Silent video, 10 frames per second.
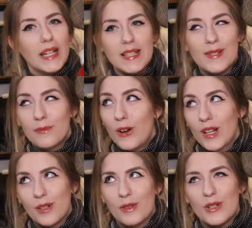get some
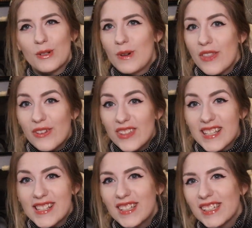fall and winter weather
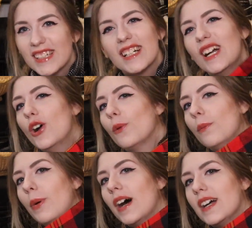this year,
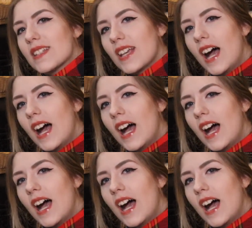but